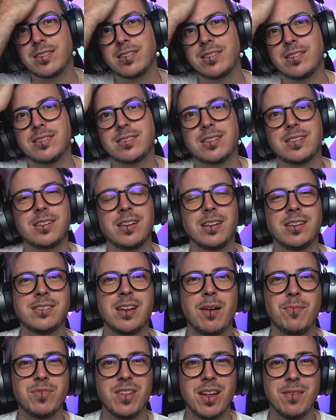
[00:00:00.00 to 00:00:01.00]

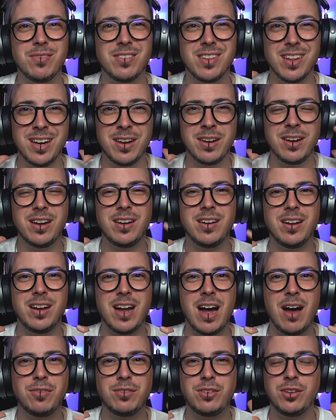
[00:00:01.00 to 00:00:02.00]
sometimes
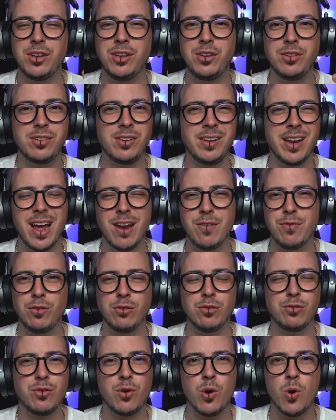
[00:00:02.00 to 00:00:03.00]
after using
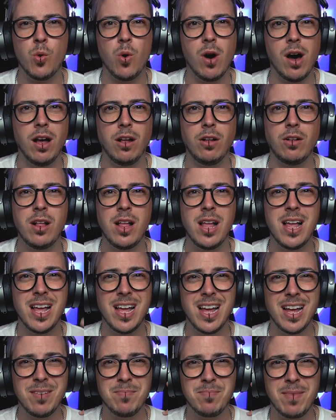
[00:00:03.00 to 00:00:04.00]
headphones for a while,
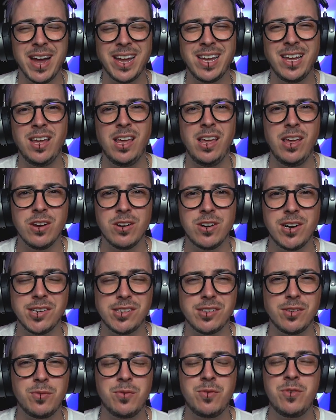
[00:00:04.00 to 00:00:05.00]
my
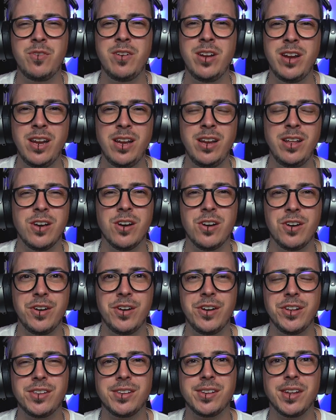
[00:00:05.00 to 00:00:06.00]
ears really
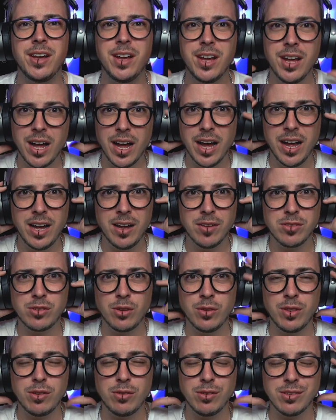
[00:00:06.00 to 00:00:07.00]
hurt.
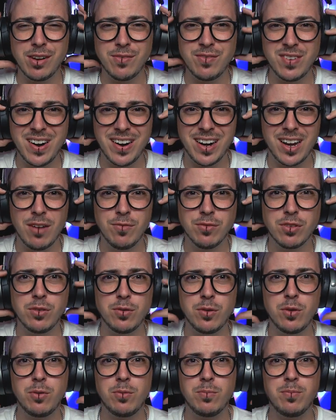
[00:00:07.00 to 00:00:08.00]
So these ones are very
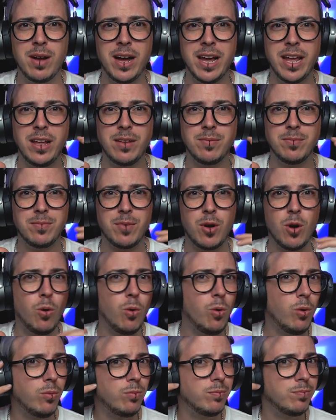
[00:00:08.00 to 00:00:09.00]
comfortable. My
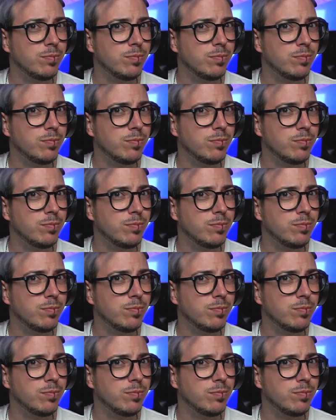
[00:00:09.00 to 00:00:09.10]
whole